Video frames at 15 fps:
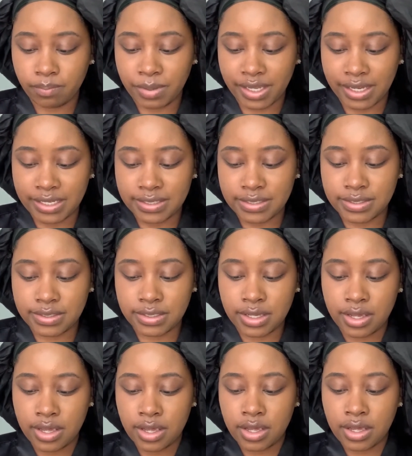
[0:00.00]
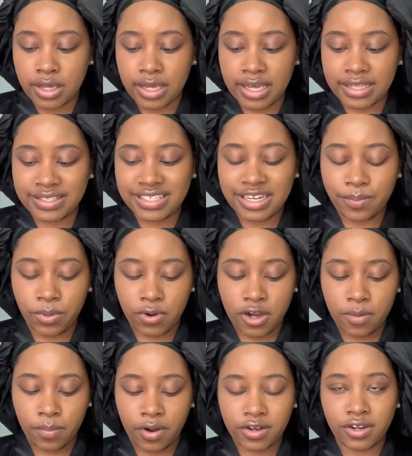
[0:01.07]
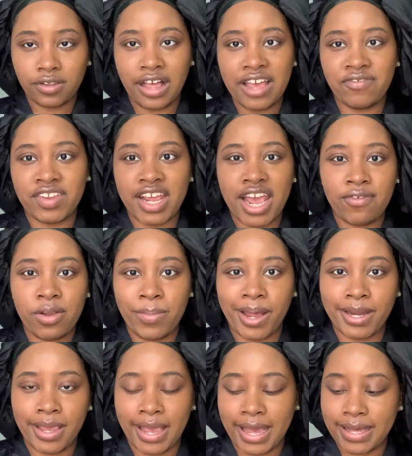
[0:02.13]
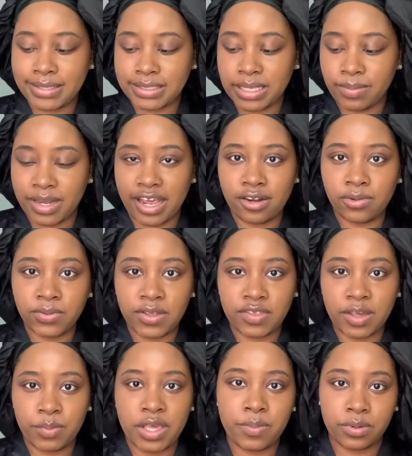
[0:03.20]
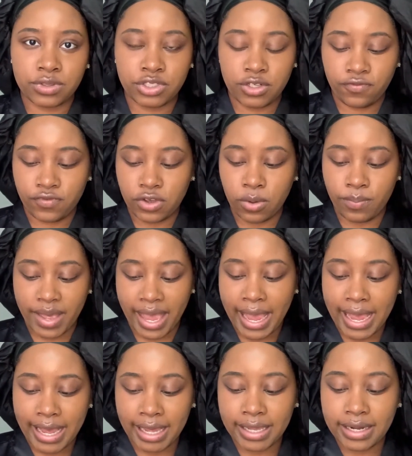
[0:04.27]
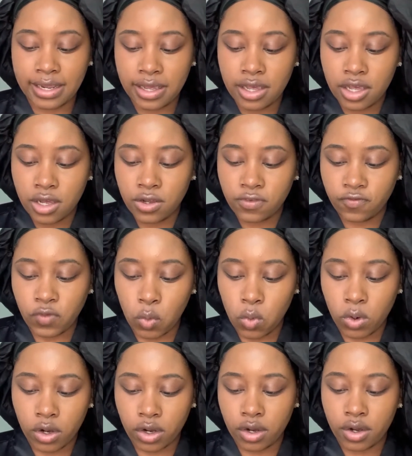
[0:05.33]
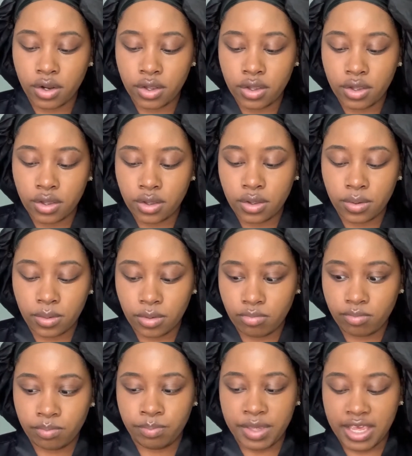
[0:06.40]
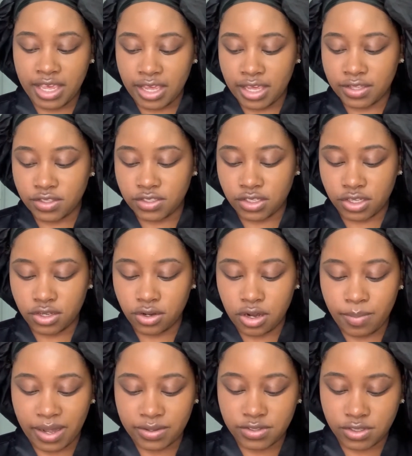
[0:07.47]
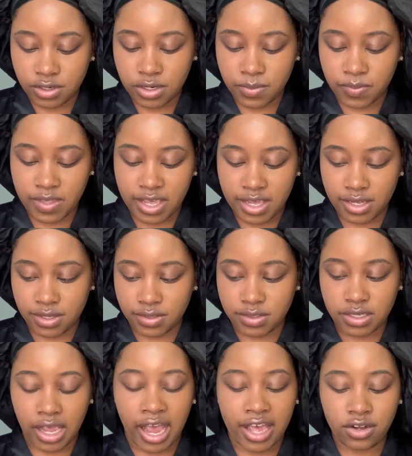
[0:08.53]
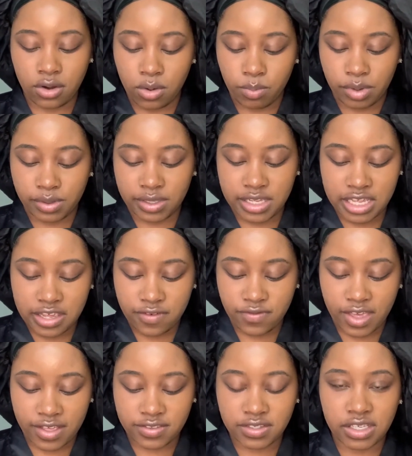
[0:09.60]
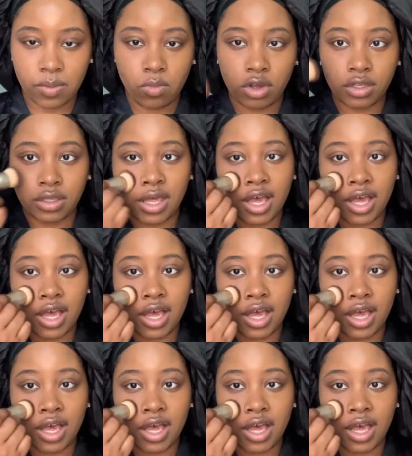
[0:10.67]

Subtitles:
because it's an important part of your life and everybody has them. And I don't think that people should feel bad for being insecure about certain things. I don't believe that someone